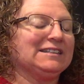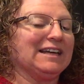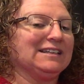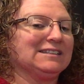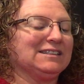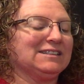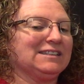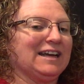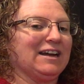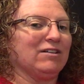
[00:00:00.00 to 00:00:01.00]
likes to
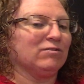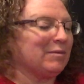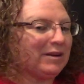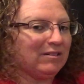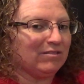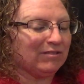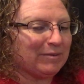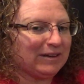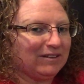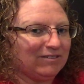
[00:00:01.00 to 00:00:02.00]
say, "rabbit,
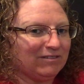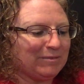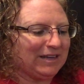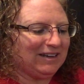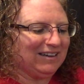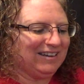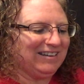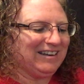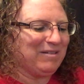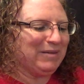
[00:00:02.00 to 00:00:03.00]
rabbit, rabbit."
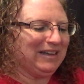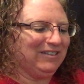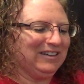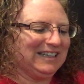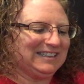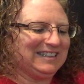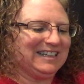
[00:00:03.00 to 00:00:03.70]
I bet you guessed